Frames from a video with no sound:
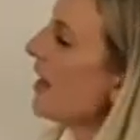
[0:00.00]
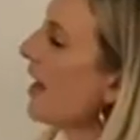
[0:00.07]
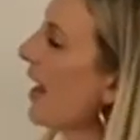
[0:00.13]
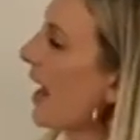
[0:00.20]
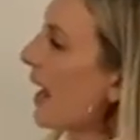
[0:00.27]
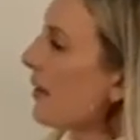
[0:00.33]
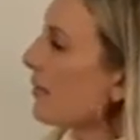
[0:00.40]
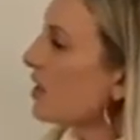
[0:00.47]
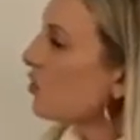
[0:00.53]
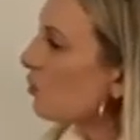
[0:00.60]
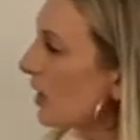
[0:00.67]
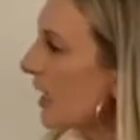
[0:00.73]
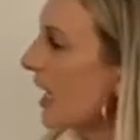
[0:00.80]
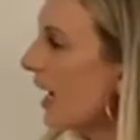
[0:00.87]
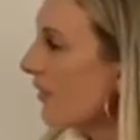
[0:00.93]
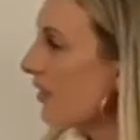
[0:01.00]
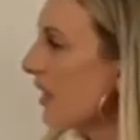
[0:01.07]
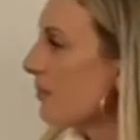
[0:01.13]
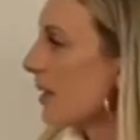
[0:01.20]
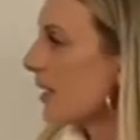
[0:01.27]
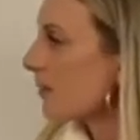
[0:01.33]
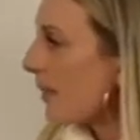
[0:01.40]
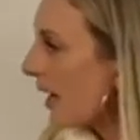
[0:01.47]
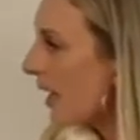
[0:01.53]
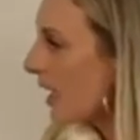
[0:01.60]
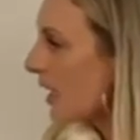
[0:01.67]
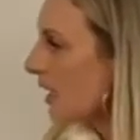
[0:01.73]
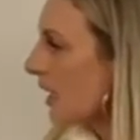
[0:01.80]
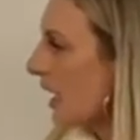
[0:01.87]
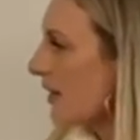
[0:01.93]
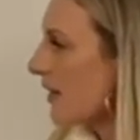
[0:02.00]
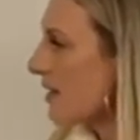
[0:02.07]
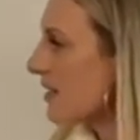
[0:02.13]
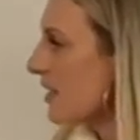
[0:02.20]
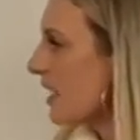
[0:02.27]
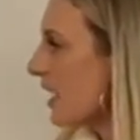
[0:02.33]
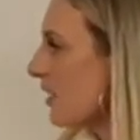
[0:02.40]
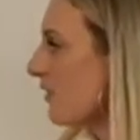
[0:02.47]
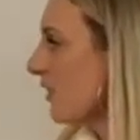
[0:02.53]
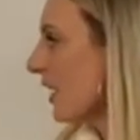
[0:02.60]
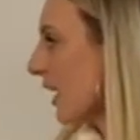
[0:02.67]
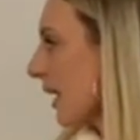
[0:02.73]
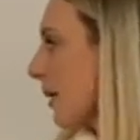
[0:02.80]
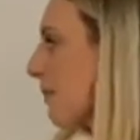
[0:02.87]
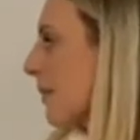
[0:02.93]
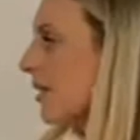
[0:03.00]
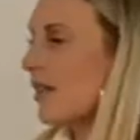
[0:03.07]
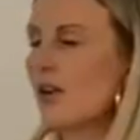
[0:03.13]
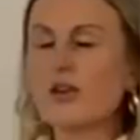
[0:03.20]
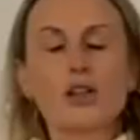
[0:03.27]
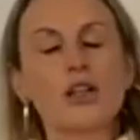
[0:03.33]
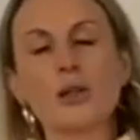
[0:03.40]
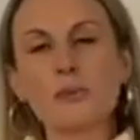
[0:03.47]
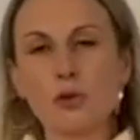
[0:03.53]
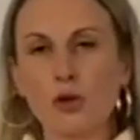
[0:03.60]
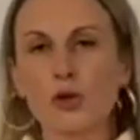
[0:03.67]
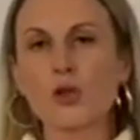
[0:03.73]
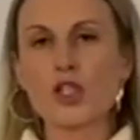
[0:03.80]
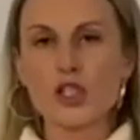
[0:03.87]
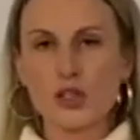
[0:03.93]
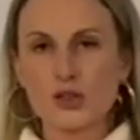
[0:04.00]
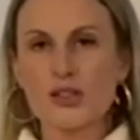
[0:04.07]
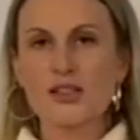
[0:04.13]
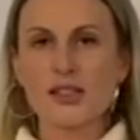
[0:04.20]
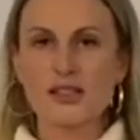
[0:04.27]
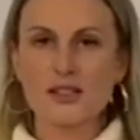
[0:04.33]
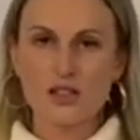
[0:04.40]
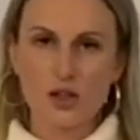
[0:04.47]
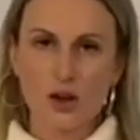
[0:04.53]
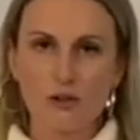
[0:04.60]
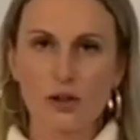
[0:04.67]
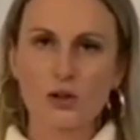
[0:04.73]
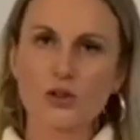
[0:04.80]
It's really heavily mathematical, and there's a need for like a methodical approach to unseen scenarios.